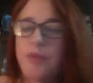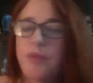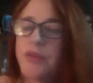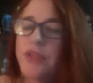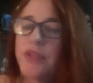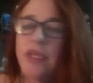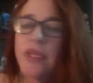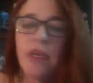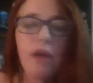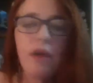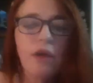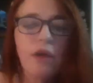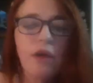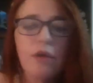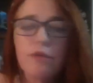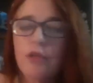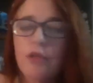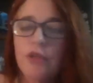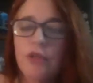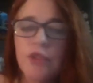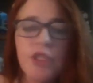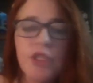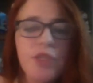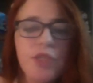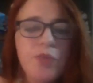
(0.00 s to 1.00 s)
they all
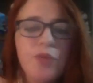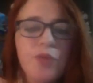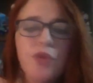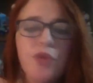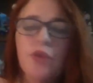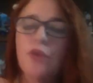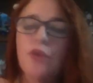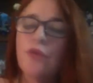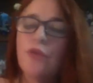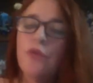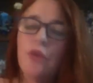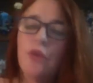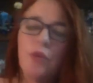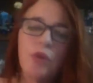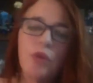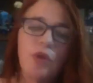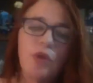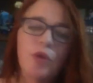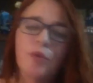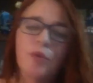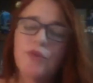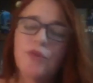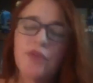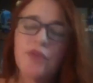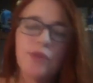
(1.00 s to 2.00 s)
wrote these beautiful
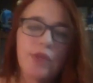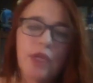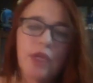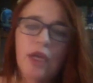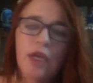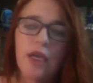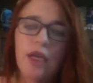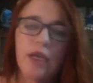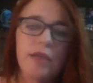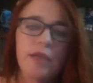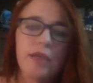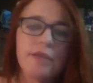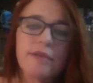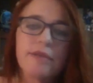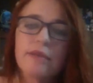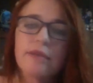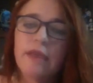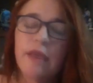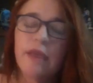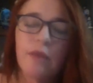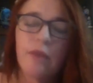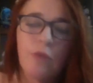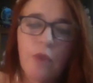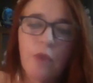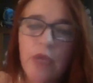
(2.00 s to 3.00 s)
poems of loss.
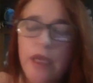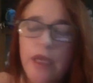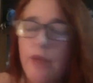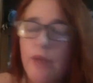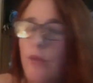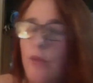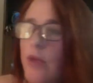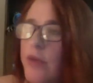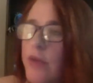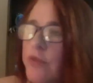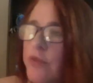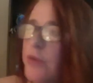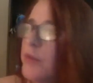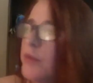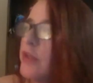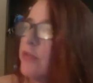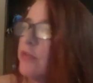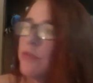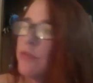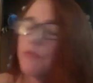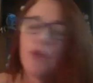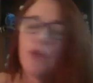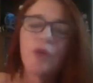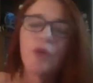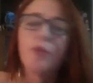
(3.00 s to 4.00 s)
And one of them
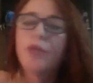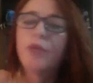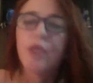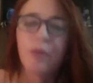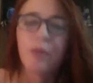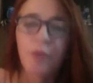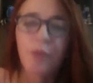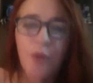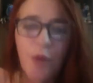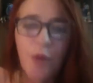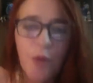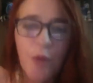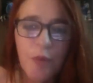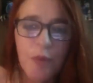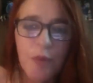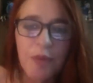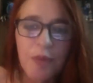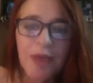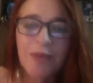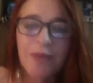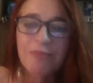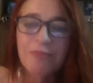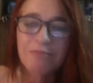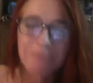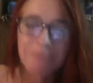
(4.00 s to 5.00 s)
even wrote me a poem
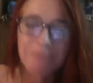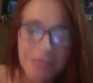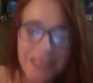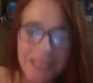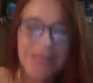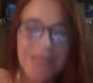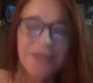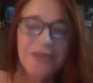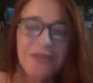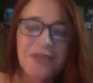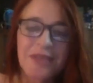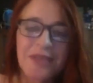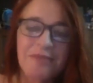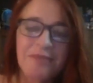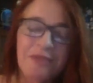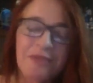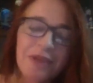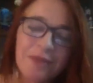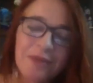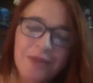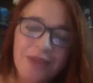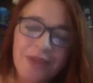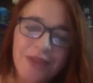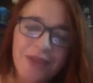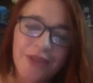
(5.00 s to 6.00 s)
about me losing my
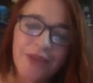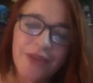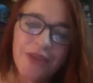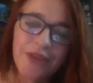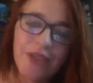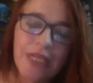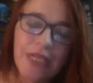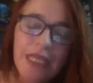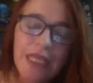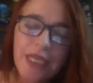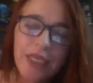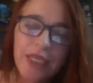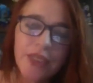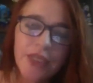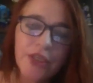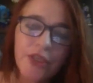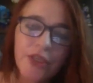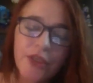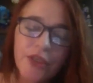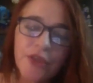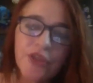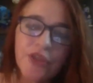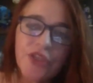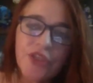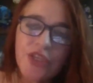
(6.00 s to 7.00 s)
brother. You
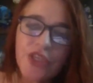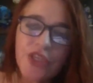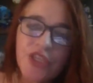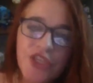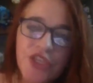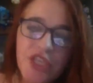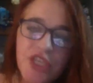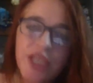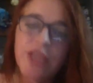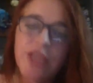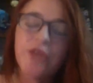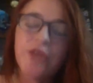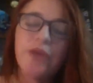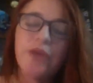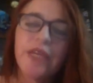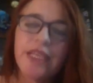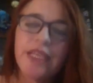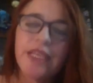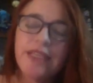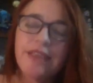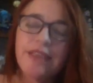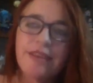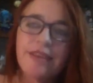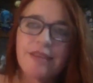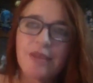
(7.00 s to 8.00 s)
know, it just
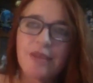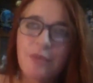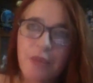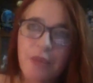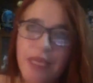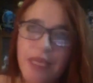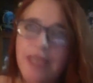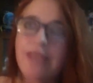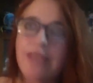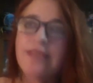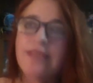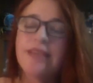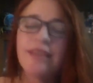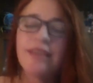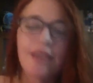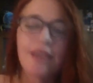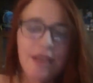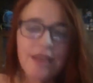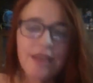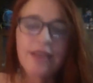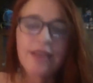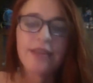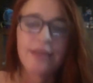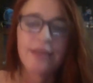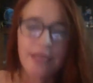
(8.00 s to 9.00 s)
generated this amazing,
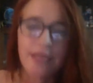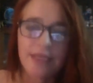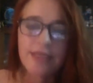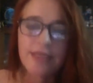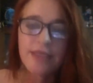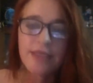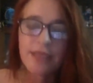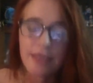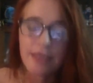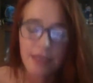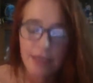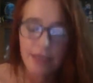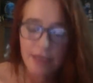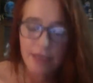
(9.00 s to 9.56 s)
authentic,